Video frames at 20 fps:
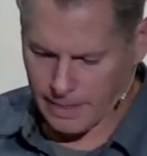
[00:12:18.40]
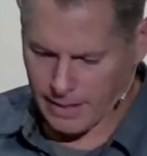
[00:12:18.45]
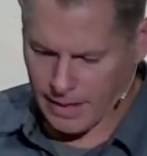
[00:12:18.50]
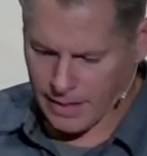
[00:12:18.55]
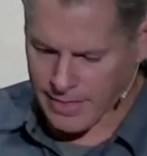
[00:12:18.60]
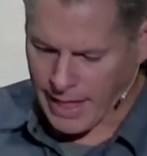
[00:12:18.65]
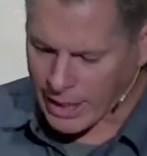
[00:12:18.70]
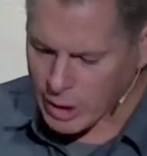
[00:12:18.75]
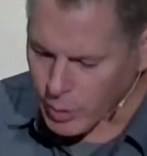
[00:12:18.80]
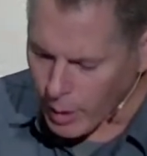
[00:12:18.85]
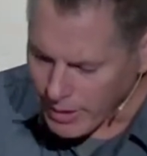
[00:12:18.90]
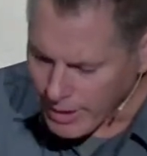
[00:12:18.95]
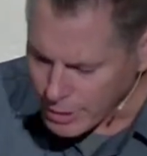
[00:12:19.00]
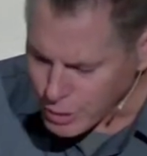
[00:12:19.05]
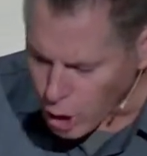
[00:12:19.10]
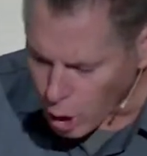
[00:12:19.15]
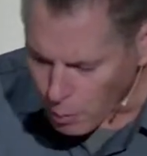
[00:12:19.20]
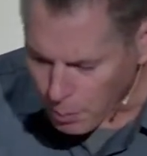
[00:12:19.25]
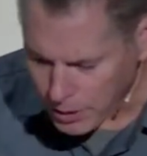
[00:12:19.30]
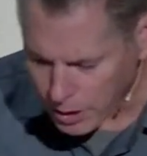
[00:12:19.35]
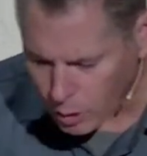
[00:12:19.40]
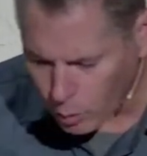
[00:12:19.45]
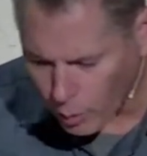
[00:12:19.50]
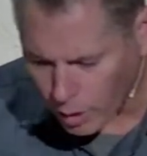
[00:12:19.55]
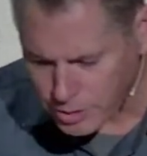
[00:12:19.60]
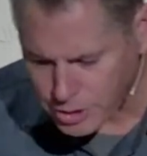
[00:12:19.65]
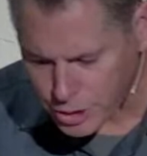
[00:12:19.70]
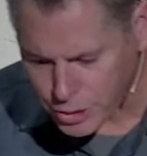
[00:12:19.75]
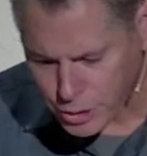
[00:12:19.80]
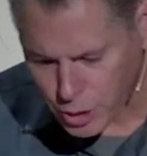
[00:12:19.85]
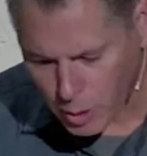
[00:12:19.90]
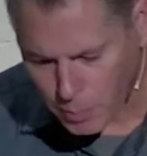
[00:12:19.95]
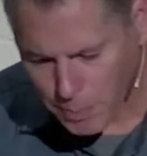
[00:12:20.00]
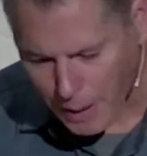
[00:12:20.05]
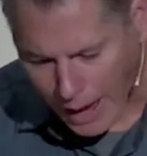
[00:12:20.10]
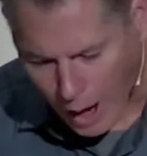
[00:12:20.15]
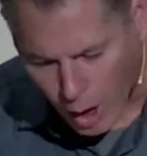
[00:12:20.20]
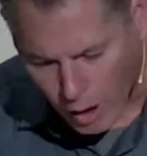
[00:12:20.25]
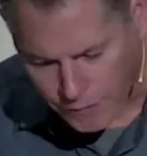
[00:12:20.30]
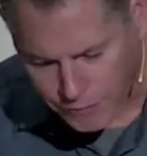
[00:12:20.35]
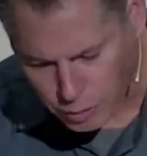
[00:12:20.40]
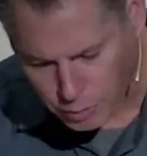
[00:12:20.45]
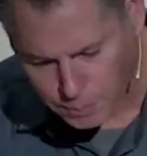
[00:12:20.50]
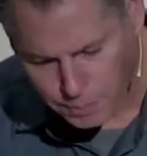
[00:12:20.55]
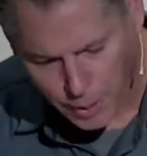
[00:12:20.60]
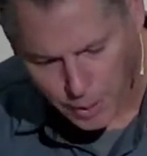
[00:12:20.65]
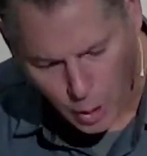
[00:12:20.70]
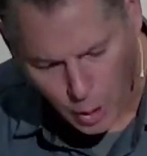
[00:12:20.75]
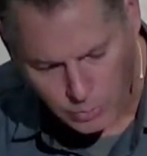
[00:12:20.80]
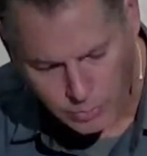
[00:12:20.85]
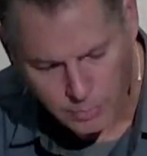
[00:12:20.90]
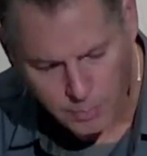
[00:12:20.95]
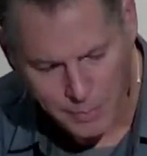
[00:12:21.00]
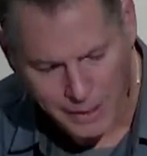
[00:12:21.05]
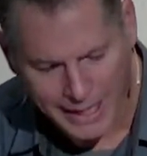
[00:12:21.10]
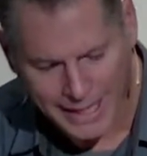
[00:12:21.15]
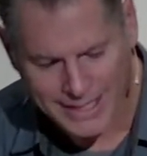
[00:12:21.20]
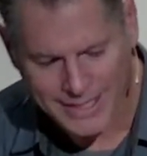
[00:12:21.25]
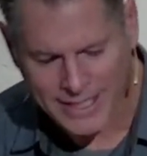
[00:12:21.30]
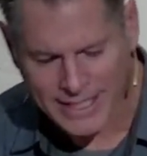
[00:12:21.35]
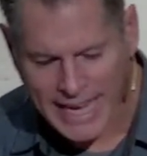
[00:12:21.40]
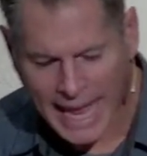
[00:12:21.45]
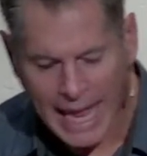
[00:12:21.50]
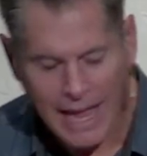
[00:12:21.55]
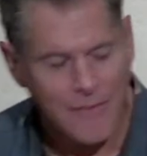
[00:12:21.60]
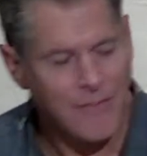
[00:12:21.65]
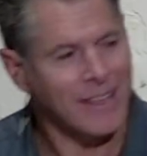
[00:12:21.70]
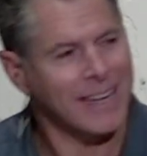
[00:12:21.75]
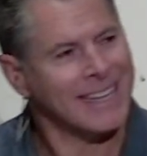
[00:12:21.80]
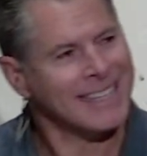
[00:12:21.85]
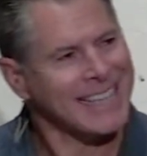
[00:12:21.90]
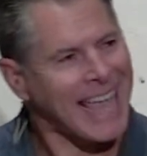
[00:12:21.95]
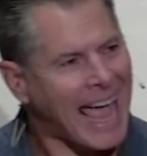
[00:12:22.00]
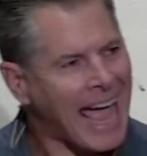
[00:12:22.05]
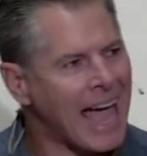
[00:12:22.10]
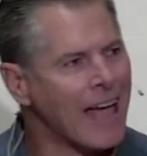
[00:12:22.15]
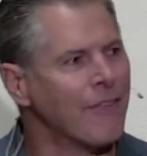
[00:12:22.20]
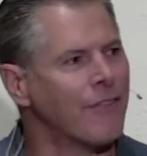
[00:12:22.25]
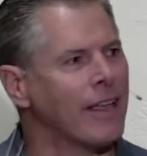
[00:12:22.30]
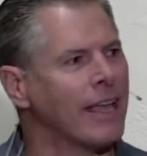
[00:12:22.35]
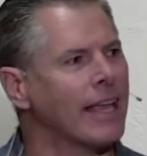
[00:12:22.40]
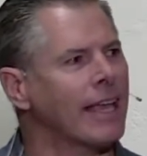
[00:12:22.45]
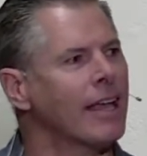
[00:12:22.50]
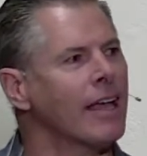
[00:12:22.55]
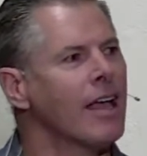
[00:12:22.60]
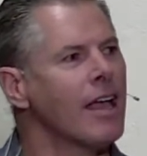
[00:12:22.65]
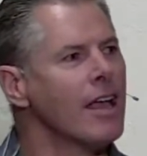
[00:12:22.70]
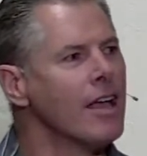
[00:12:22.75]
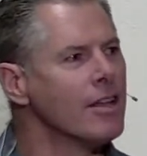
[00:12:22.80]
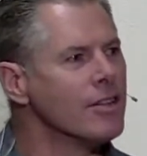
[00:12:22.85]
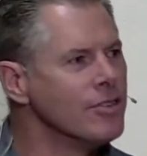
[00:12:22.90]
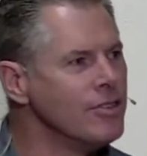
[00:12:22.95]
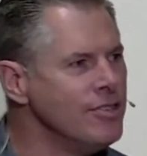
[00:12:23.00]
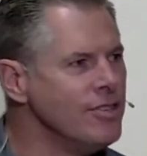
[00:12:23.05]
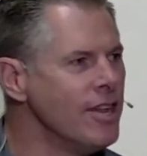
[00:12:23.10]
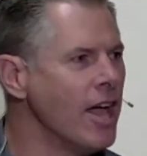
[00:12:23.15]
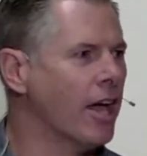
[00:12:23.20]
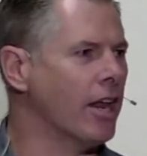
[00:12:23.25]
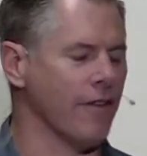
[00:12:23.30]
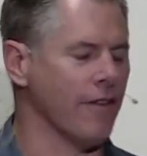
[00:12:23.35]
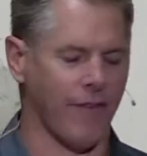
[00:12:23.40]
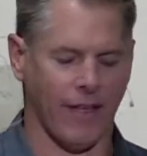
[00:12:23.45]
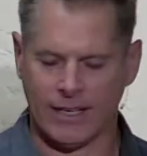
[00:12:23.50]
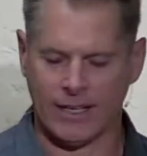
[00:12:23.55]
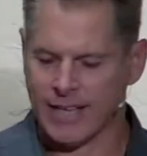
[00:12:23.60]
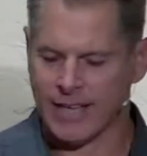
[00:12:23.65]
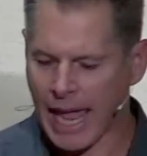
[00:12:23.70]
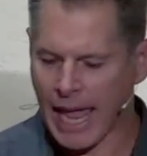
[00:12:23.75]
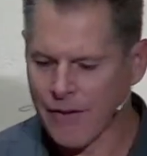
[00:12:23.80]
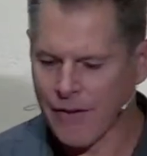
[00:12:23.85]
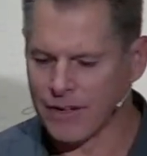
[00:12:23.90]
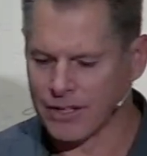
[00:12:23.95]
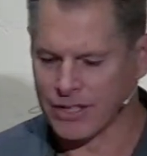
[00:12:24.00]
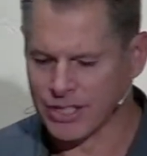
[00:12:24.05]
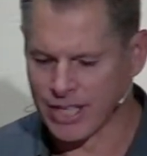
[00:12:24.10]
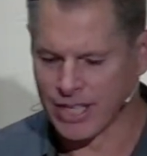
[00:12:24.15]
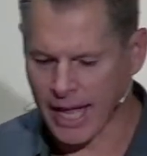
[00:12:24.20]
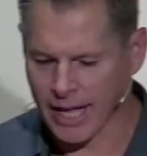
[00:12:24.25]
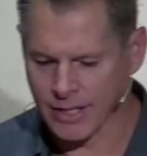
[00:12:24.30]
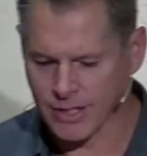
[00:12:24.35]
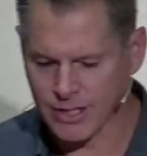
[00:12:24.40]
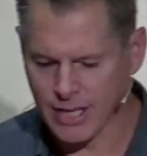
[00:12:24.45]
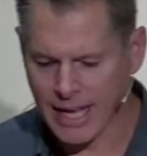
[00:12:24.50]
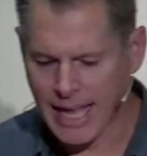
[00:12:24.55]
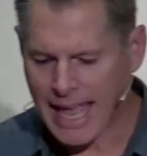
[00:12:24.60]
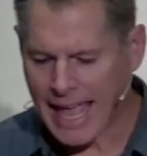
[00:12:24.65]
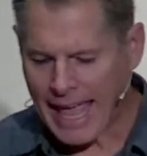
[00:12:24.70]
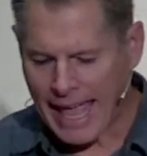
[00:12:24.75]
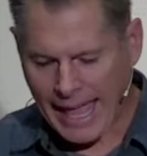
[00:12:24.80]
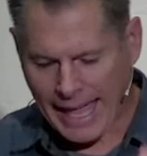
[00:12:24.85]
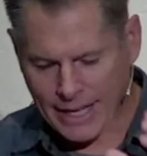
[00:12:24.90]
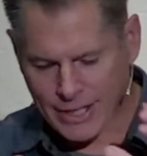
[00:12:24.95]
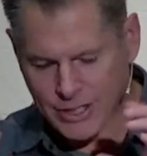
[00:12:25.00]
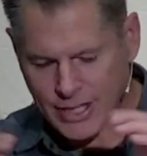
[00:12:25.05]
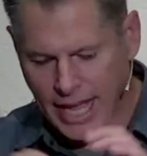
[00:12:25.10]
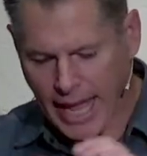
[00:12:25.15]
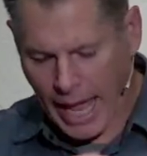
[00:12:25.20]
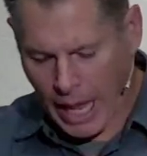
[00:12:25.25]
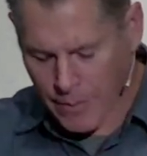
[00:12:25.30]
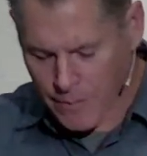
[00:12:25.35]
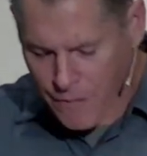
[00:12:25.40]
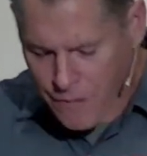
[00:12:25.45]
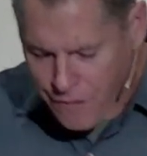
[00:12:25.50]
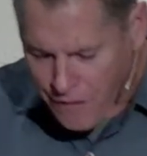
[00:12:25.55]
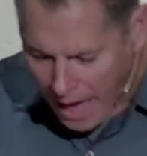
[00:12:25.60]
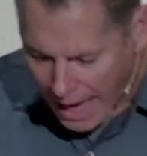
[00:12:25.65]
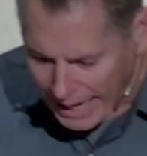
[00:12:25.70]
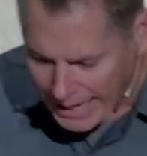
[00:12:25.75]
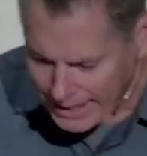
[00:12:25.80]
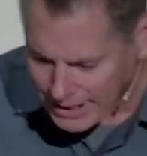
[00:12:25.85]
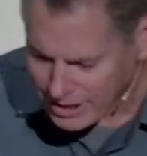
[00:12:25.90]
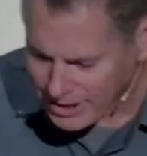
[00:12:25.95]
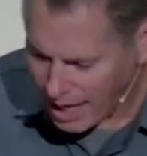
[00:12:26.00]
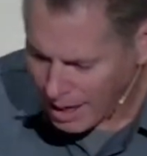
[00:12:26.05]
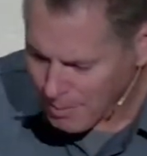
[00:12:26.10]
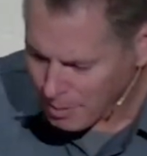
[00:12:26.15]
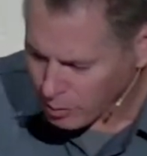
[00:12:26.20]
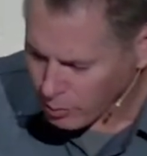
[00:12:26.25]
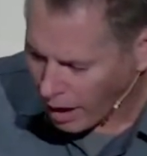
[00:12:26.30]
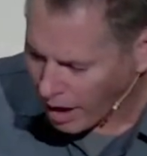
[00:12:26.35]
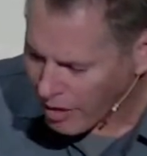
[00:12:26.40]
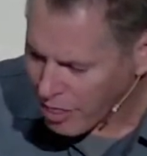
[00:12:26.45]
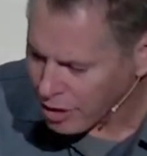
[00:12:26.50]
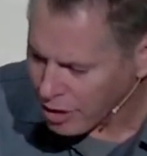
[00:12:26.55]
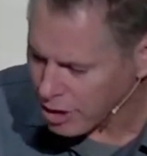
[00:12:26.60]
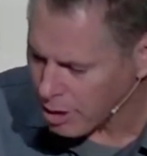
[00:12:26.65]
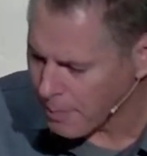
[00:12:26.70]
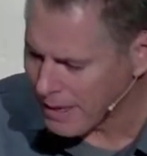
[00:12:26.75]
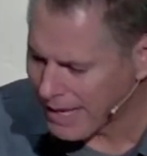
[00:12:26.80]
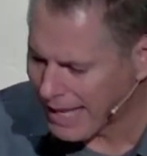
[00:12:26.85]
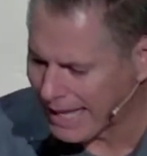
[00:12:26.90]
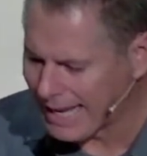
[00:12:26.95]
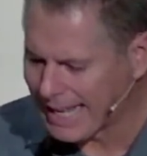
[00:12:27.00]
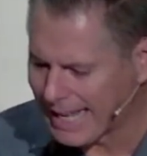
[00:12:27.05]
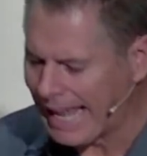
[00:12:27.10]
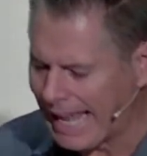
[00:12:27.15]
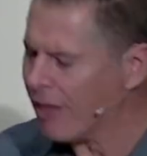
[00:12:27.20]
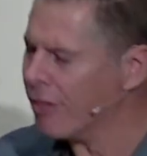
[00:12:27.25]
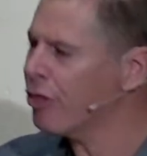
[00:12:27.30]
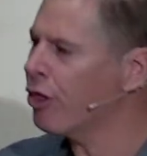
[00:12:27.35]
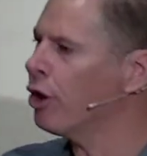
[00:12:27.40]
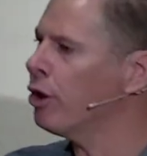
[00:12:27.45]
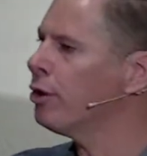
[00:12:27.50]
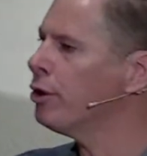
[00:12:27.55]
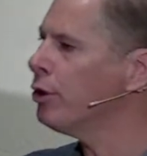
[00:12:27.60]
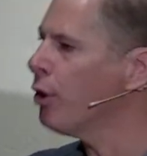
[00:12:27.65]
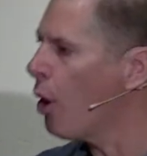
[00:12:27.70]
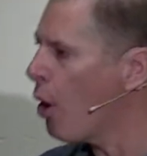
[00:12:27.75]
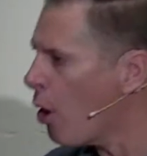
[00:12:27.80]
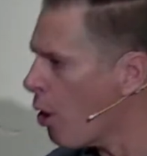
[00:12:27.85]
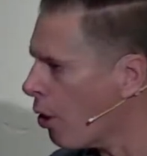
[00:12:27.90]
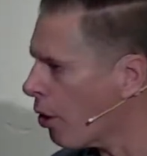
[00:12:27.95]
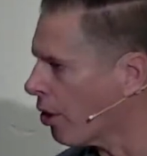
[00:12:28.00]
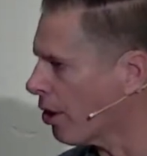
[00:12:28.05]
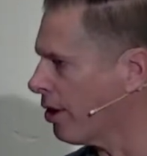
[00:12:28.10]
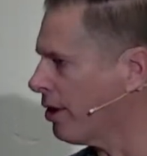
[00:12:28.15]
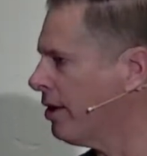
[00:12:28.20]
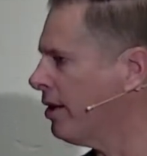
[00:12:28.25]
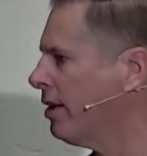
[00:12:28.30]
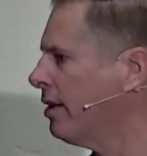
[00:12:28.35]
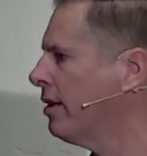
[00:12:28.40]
That's why these opening words are so powerful and potent, because David is having none of it. David says his emphatic statement right there in the beginning, in the Lord